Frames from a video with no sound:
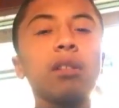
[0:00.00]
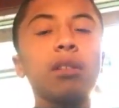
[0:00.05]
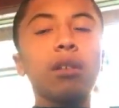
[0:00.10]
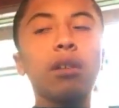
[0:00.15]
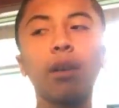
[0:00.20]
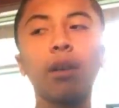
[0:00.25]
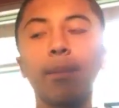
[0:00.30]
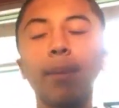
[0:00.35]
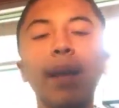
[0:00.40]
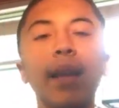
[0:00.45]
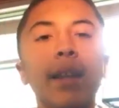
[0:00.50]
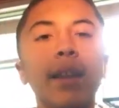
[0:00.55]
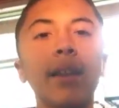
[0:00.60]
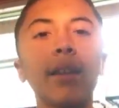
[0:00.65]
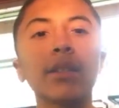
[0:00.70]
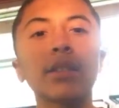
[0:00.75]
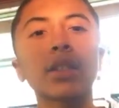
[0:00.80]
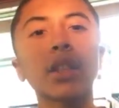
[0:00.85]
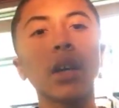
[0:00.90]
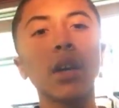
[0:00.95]
Oh, man.
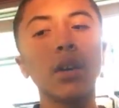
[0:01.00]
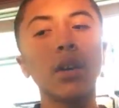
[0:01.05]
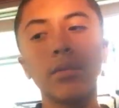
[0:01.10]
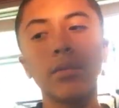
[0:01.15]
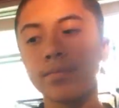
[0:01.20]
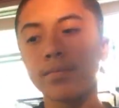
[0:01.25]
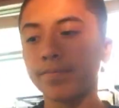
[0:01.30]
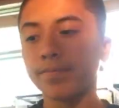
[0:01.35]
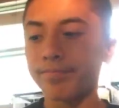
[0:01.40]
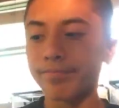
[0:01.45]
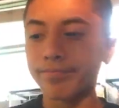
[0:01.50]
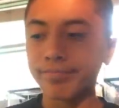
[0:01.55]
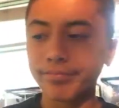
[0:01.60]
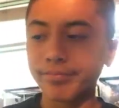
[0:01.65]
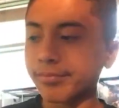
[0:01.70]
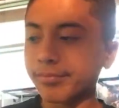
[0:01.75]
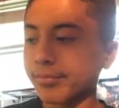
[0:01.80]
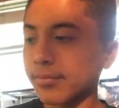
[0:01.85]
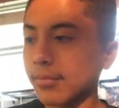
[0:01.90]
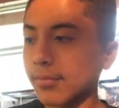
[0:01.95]
So,
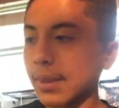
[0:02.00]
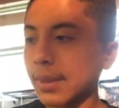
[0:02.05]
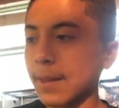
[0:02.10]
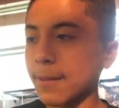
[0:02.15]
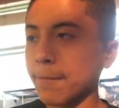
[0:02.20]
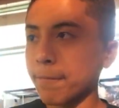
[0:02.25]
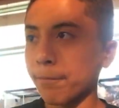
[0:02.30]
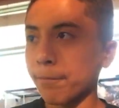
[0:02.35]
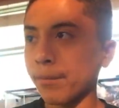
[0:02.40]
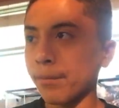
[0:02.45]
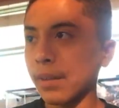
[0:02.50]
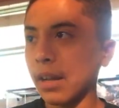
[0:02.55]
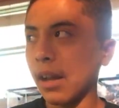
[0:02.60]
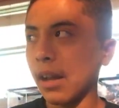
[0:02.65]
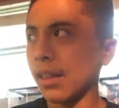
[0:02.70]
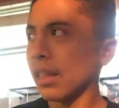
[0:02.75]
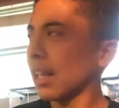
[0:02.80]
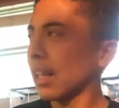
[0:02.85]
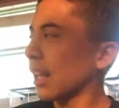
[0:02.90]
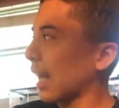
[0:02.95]
I
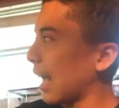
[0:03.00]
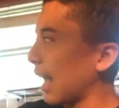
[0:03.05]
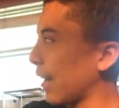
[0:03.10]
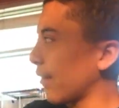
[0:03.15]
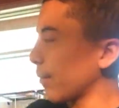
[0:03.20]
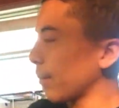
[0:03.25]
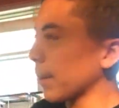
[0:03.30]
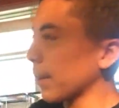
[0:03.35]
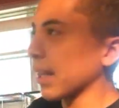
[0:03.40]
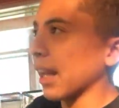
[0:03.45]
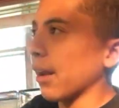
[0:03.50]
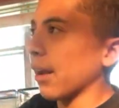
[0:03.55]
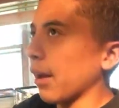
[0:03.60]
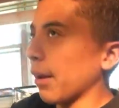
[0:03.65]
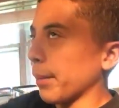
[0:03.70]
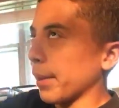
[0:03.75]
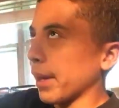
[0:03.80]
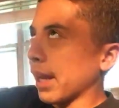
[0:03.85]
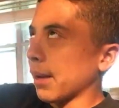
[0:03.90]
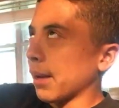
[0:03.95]
think I have. Let me count how
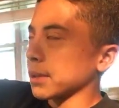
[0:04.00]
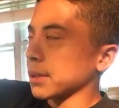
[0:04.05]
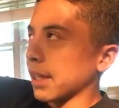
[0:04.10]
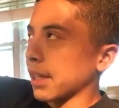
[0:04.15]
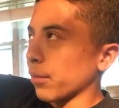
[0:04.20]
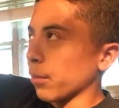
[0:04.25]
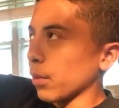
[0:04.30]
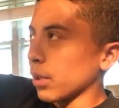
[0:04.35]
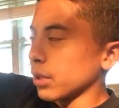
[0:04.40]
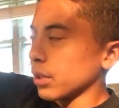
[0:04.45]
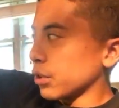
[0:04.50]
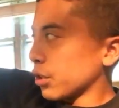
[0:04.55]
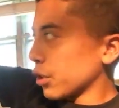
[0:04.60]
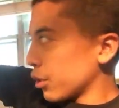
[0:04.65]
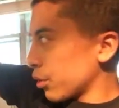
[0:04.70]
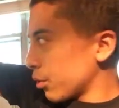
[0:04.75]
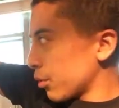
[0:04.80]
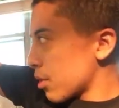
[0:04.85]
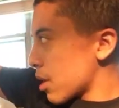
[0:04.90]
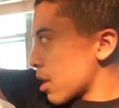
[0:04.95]
many animals I have. One,
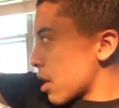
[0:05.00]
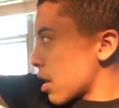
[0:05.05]
two.